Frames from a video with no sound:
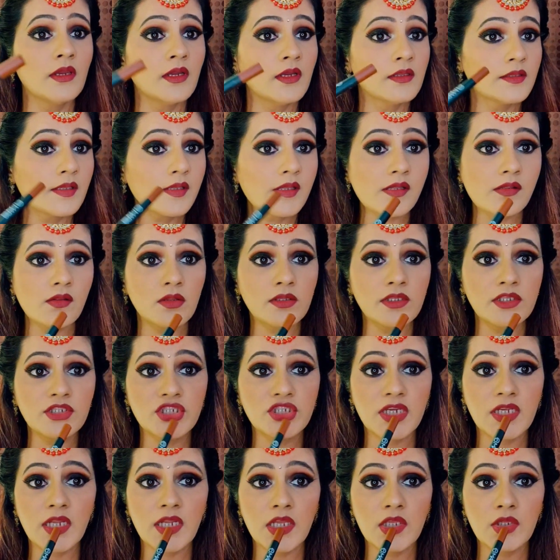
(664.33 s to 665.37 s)
This is not the
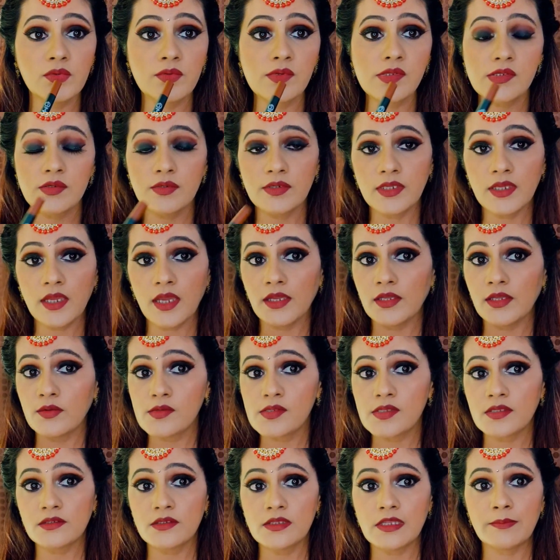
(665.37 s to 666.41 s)
shade I used today. I
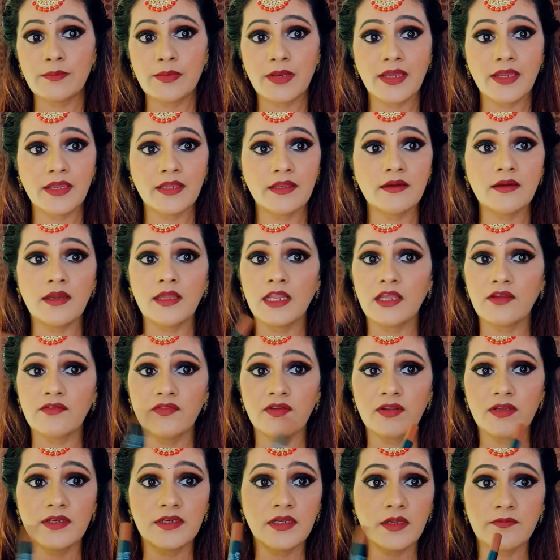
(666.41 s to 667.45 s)
used a lip liner and I
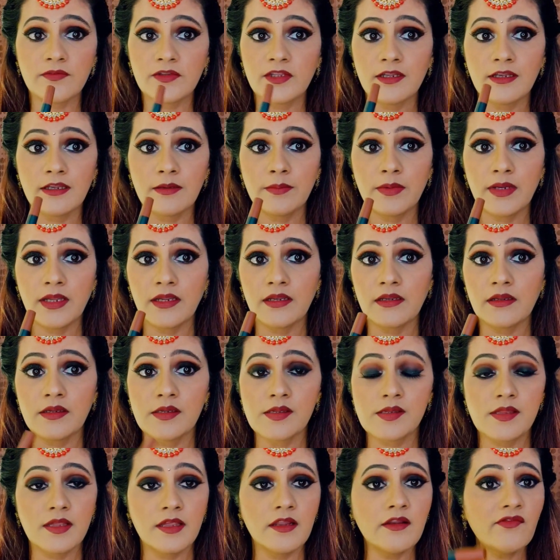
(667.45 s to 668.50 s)
filled it up with the lip liner
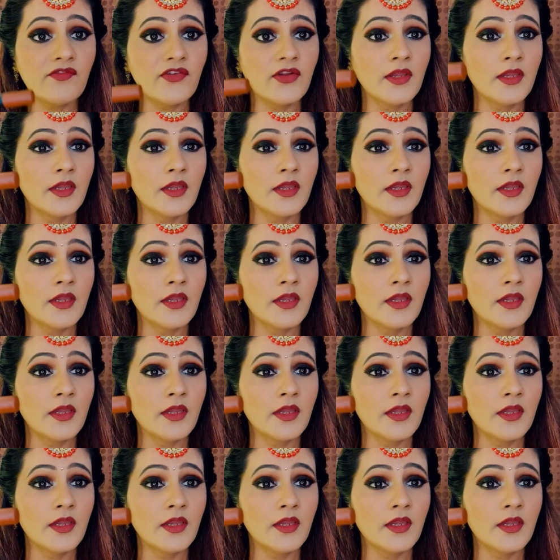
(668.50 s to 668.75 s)
itself,